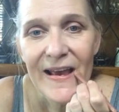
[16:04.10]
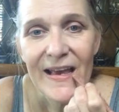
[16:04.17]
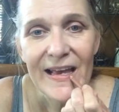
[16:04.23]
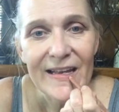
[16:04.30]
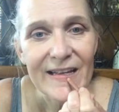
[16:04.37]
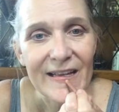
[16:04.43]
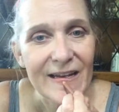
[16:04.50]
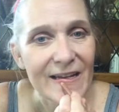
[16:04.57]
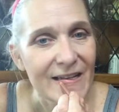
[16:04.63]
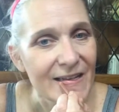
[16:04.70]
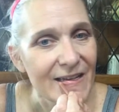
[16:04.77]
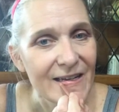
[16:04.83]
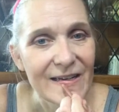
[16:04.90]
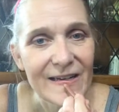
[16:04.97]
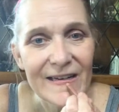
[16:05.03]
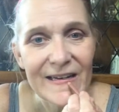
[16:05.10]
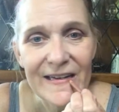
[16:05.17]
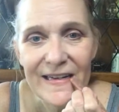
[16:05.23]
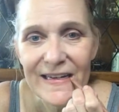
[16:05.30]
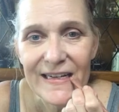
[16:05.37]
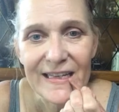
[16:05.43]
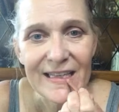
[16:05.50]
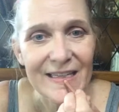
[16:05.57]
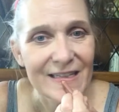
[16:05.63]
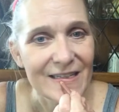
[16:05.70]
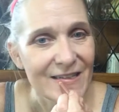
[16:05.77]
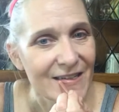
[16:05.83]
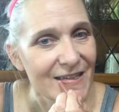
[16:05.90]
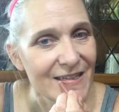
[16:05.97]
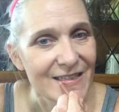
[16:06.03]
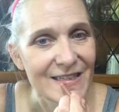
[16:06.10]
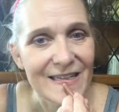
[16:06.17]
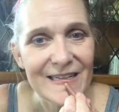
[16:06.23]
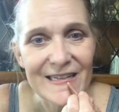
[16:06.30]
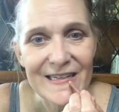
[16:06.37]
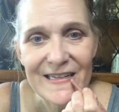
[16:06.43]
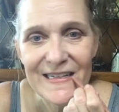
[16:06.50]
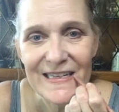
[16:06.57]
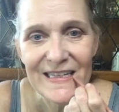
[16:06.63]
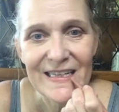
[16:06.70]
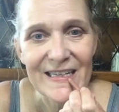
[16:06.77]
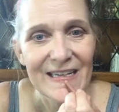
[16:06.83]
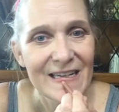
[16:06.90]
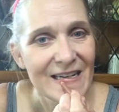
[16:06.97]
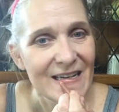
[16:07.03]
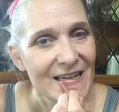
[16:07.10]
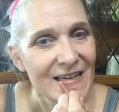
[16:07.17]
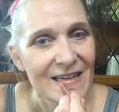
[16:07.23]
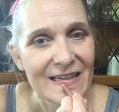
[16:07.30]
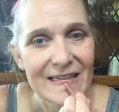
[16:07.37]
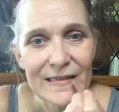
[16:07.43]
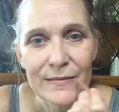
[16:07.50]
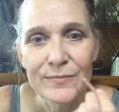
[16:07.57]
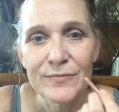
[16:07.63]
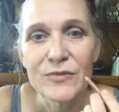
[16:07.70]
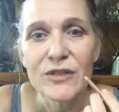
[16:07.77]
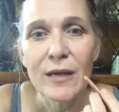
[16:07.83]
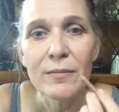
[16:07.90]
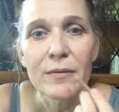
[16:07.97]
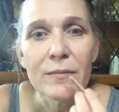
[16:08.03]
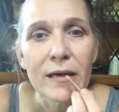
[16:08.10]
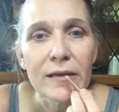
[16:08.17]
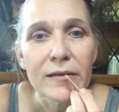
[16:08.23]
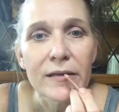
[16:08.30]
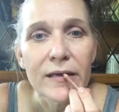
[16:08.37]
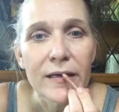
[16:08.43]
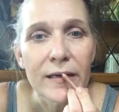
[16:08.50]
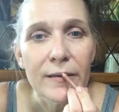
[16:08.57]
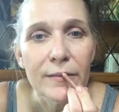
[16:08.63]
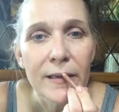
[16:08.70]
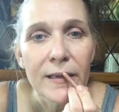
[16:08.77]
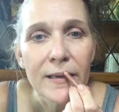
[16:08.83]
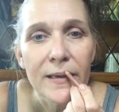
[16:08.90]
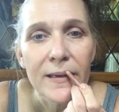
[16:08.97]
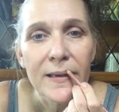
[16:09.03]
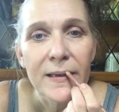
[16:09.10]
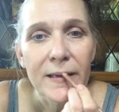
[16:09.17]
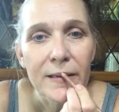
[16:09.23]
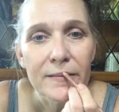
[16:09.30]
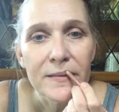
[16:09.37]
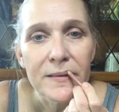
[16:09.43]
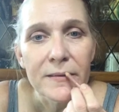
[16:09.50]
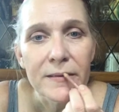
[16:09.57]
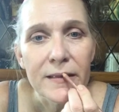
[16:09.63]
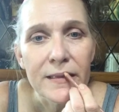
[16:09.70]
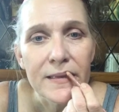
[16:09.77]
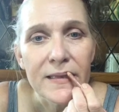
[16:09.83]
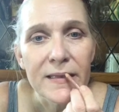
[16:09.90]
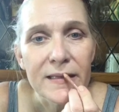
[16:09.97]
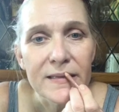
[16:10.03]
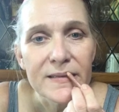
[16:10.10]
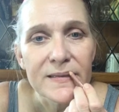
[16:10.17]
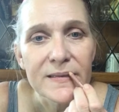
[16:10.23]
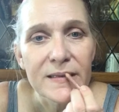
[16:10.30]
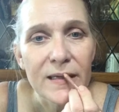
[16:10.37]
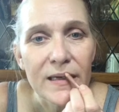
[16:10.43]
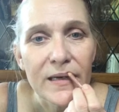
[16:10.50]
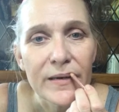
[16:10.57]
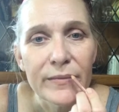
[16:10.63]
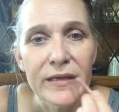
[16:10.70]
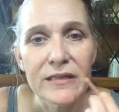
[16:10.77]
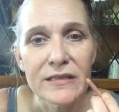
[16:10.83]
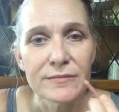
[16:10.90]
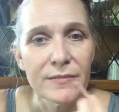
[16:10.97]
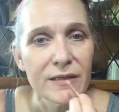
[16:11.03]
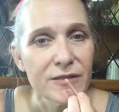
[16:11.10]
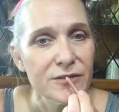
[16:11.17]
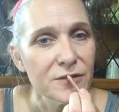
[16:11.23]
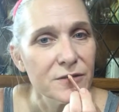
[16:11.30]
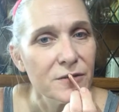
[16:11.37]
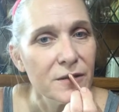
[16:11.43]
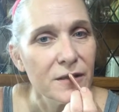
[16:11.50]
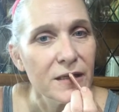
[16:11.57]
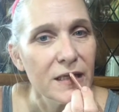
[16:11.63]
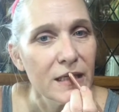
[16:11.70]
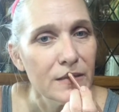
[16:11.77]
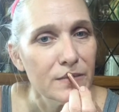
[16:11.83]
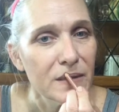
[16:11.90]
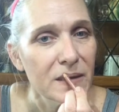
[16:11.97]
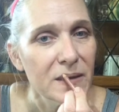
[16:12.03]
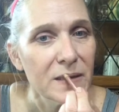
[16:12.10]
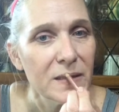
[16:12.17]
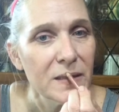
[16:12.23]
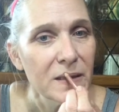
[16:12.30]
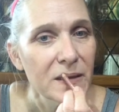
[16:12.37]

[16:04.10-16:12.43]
I don't do anything to try to change the shape of my lip, and I'm doing this as much to sort of keep a